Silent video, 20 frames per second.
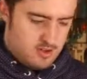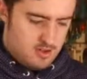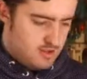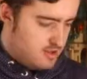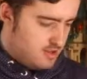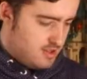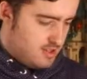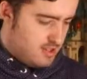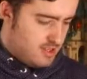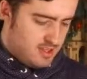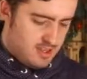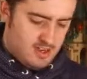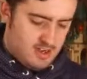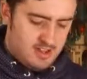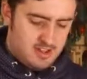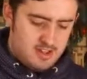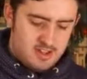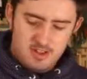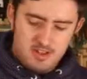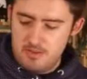Yeah,
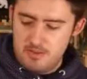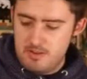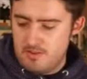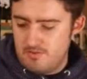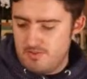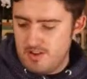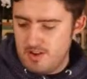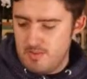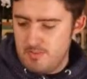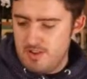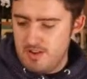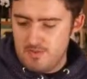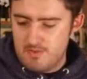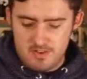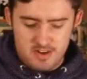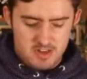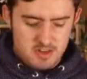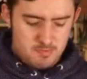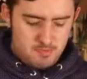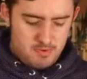the greebling for
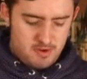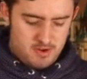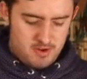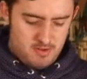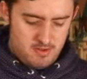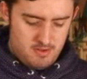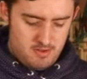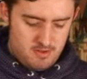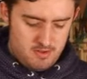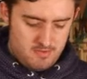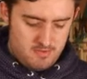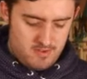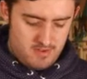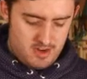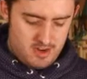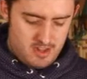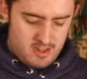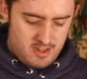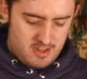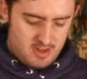this build really
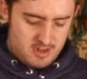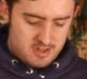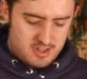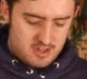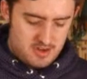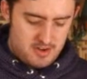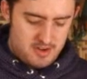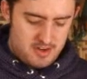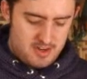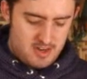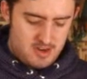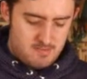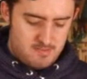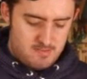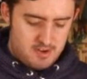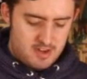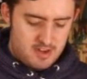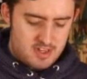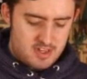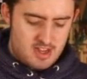like slowed it down,
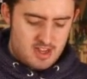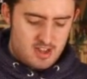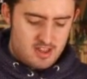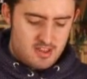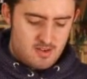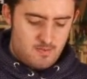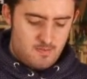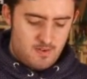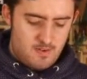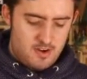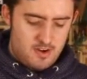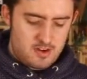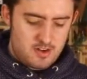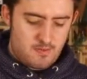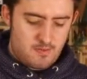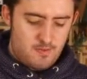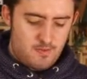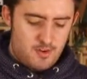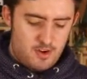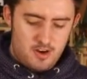because like the first
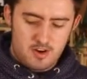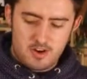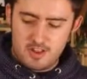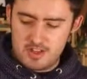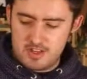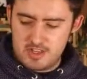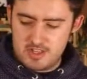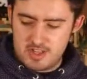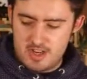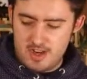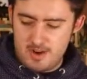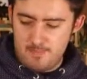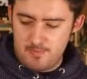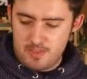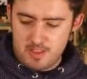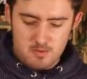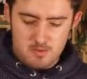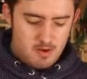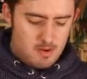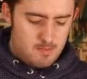third of the set
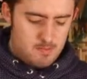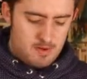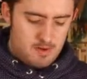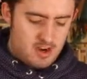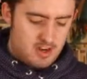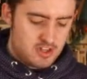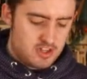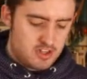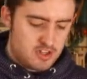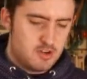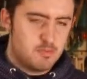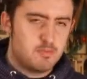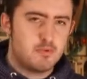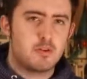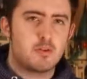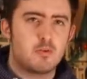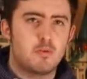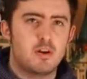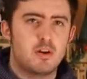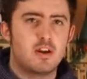went by super
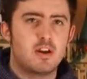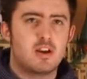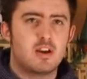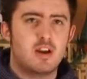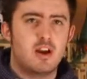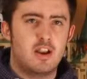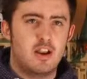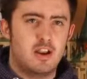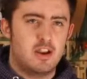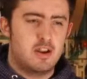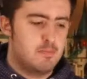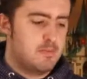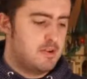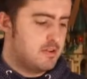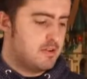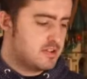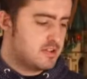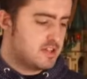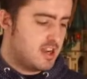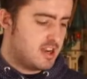quick, and in the middle
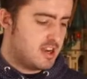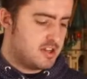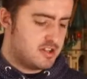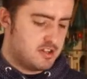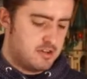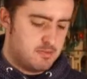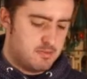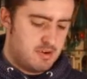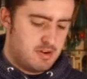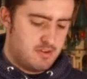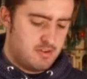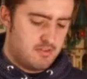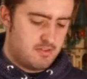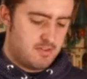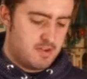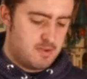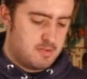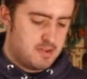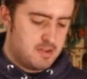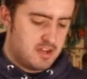section where the
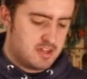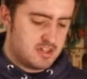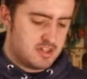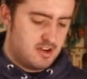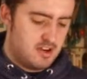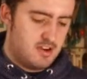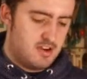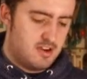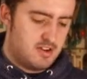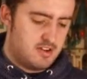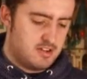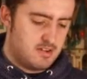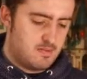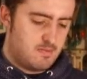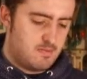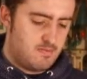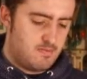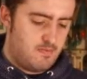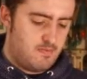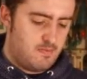greebling started just
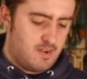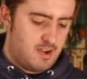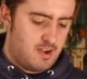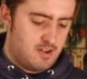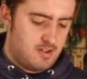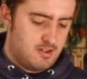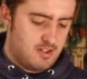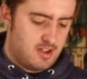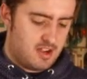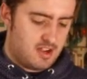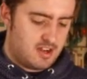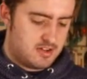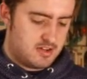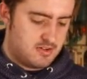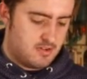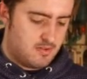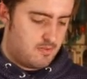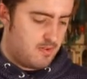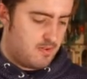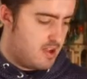felt like it took
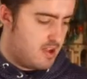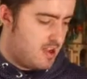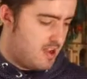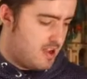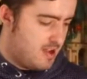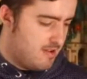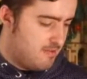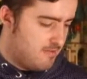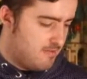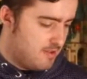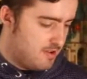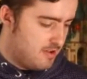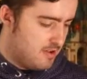forever.